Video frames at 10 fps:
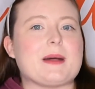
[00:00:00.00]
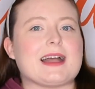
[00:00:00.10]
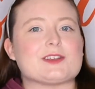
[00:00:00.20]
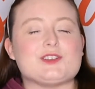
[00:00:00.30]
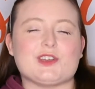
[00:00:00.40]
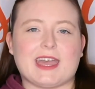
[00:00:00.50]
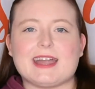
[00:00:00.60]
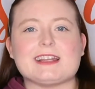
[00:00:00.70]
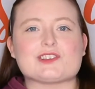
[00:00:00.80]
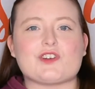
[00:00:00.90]
back to
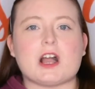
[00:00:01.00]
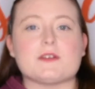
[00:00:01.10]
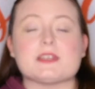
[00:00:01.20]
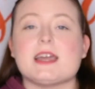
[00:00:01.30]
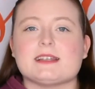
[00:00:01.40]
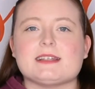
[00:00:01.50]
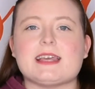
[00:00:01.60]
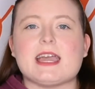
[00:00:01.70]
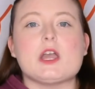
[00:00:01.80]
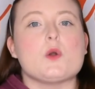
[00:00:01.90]
Kayleigh's Crafts.
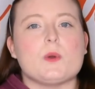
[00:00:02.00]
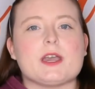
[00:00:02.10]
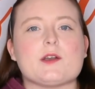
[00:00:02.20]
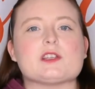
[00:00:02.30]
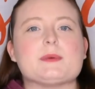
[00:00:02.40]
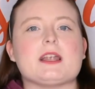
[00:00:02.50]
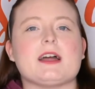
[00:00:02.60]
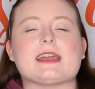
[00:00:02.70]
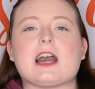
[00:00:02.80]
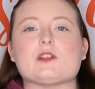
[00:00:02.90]
Today we're going to be
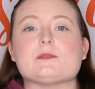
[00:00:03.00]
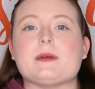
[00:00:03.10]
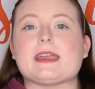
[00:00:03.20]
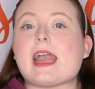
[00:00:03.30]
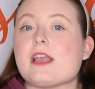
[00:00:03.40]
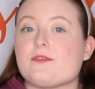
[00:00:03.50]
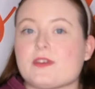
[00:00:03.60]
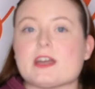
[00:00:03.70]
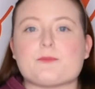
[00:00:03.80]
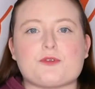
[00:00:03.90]
learning how to make a
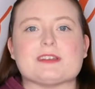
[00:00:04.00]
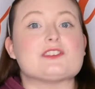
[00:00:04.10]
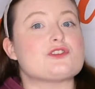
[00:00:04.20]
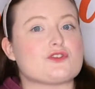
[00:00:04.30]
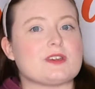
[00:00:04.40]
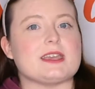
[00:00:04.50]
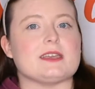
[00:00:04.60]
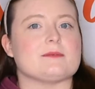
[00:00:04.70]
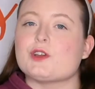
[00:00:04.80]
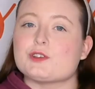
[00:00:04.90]
fingerprint tree.
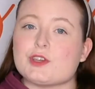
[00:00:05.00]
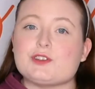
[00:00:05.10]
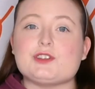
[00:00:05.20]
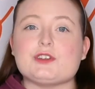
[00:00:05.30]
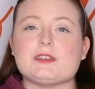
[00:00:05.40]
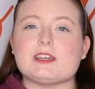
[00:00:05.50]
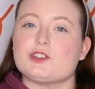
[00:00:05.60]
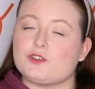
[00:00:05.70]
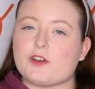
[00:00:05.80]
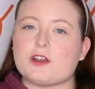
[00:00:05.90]
So to do this
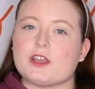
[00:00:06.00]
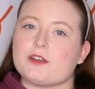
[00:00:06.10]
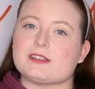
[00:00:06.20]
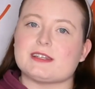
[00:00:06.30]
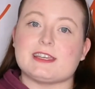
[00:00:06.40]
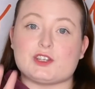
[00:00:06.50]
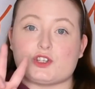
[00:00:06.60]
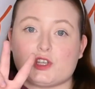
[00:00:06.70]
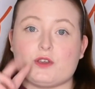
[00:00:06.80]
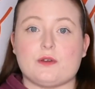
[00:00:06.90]
you're only going to need
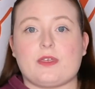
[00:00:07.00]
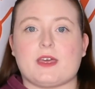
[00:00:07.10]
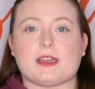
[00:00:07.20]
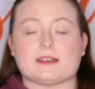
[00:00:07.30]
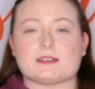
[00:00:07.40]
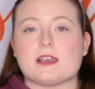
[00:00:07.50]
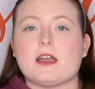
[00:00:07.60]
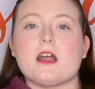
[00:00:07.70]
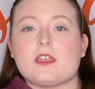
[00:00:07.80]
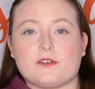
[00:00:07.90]
two things.
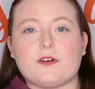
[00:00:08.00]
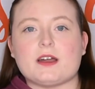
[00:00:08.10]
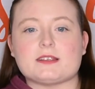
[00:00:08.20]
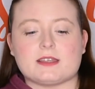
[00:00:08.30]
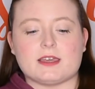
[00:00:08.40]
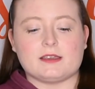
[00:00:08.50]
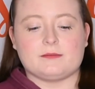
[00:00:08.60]
The first thing,